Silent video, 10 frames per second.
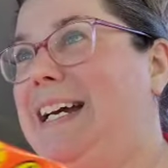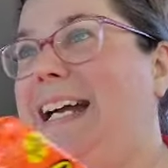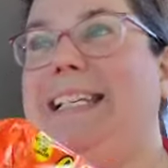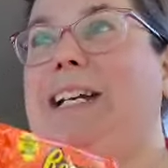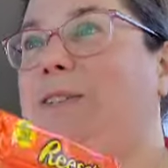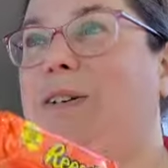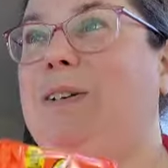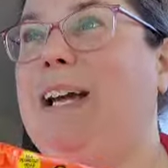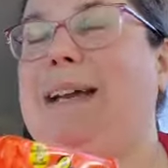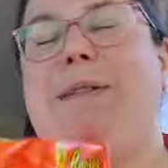I was like,
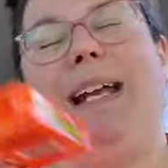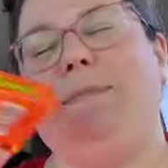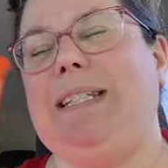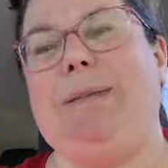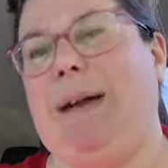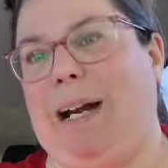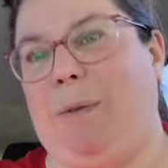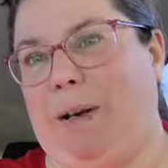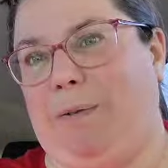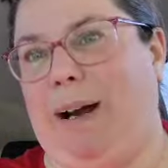it must depend
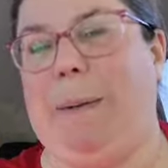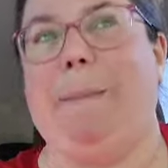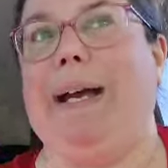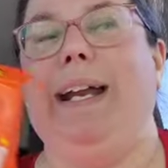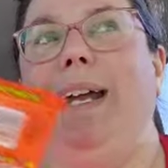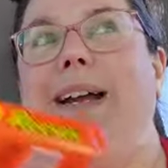where you're from, but